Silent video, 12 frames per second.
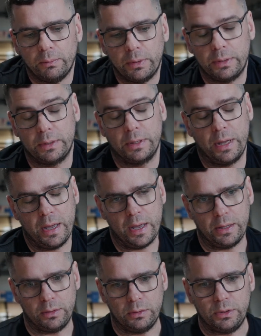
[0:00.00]

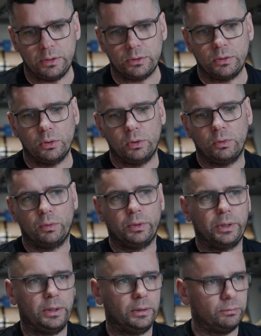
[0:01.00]
and you need to go
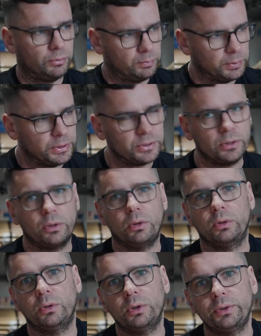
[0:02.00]
replace the
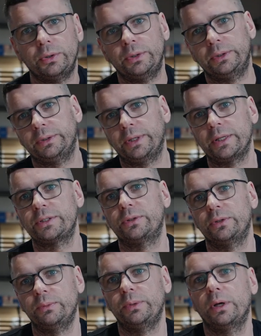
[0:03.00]
whole lot, that's
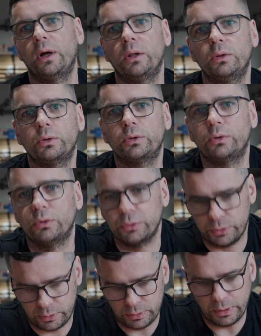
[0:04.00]
going to be a
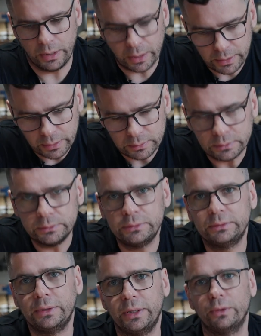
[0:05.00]
lot harder
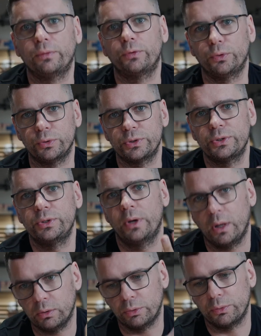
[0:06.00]
and of course
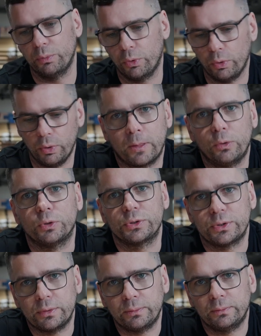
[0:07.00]
a lot more
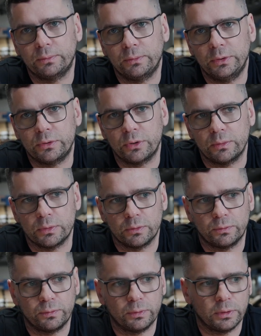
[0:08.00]
cost in terms
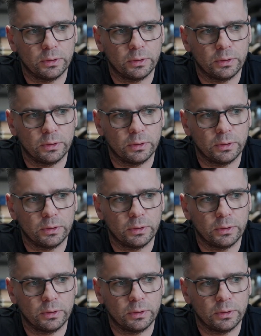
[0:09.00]
of